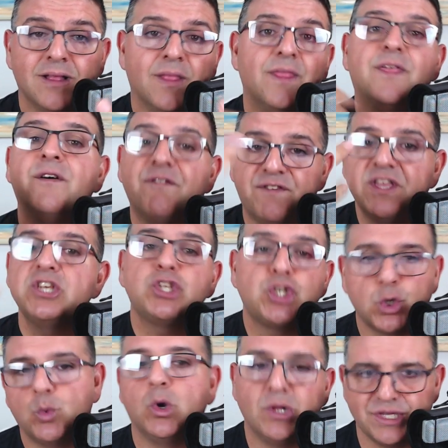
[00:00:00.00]
the
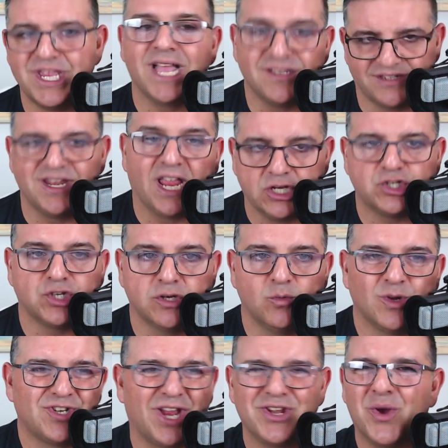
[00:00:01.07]
visual Nez Nation,
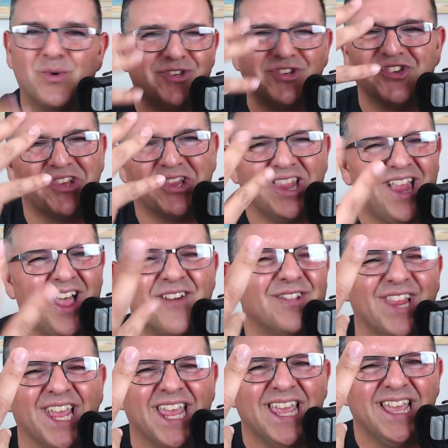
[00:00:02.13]
which I know is just
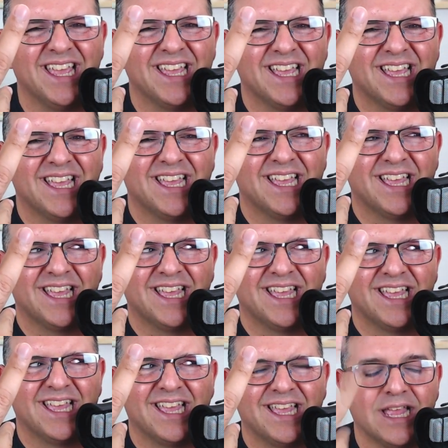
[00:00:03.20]
lovely,
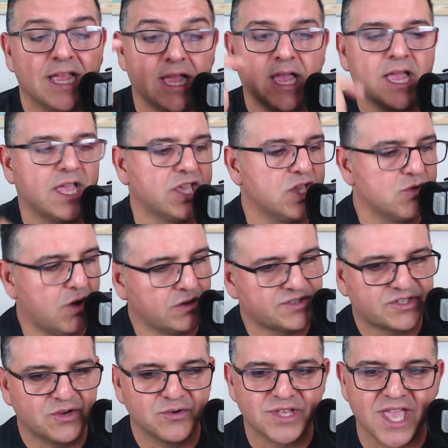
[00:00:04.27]
you
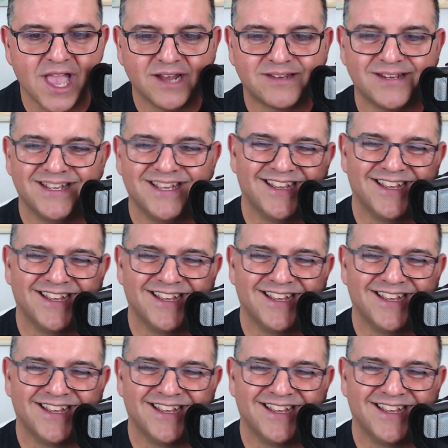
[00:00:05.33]
also get